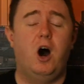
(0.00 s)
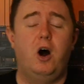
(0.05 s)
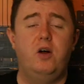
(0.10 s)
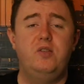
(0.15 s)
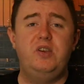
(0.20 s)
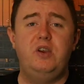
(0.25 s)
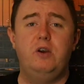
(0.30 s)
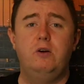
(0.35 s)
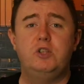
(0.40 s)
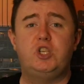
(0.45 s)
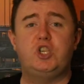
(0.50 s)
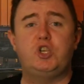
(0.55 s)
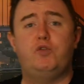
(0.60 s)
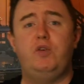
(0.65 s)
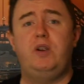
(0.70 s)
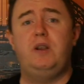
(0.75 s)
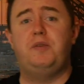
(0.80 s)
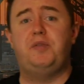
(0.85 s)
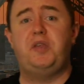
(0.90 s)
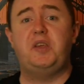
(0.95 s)
on the old
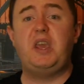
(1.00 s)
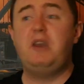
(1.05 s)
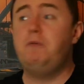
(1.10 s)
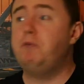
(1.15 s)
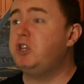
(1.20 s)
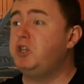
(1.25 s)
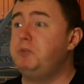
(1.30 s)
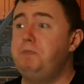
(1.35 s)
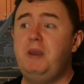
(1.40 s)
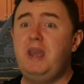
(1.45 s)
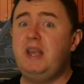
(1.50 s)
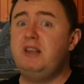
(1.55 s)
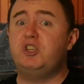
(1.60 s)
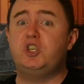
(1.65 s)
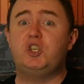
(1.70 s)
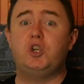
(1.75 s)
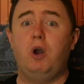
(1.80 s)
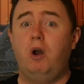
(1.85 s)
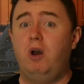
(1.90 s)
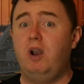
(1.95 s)
screen thingy, which means
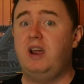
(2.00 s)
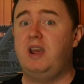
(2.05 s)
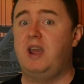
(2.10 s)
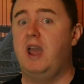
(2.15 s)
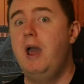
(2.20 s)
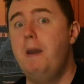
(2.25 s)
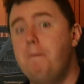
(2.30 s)
surely